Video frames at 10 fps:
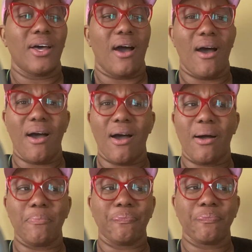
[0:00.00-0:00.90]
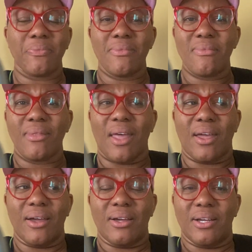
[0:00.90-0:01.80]
Um,
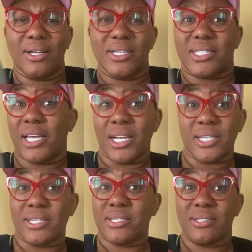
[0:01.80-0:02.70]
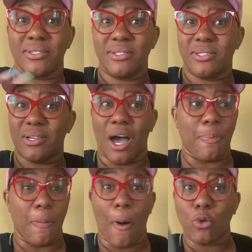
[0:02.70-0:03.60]
send us a
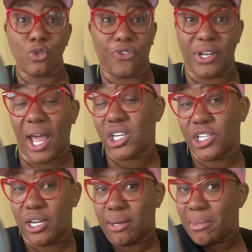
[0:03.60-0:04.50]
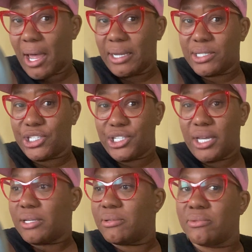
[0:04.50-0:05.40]
proposal for next year. I'm like,
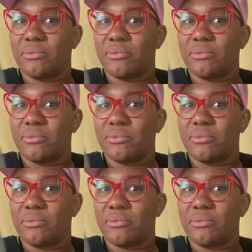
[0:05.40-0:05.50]
shit.